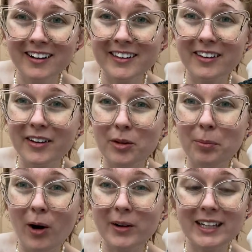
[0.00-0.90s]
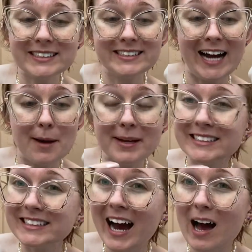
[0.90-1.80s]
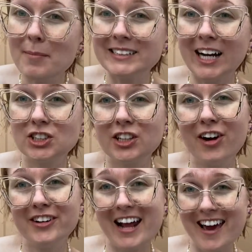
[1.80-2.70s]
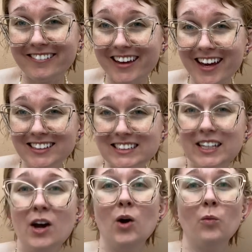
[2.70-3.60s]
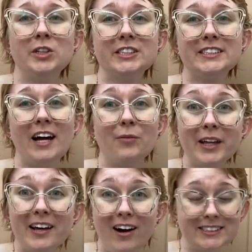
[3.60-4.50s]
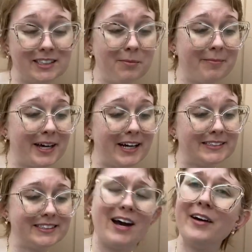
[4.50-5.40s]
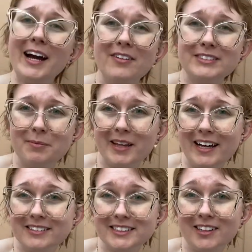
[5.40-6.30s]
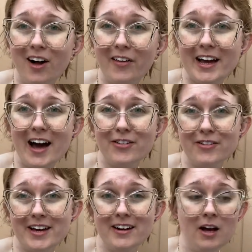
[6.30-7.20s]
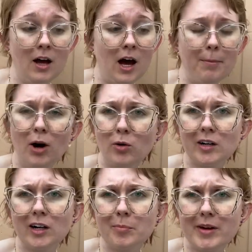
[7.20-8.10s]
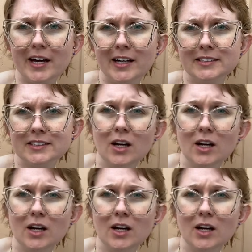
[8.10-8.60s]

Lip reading: the little pokey stabby stab, is actually called an aclius, which is really awesome because now I have something else to call it other than a poker, because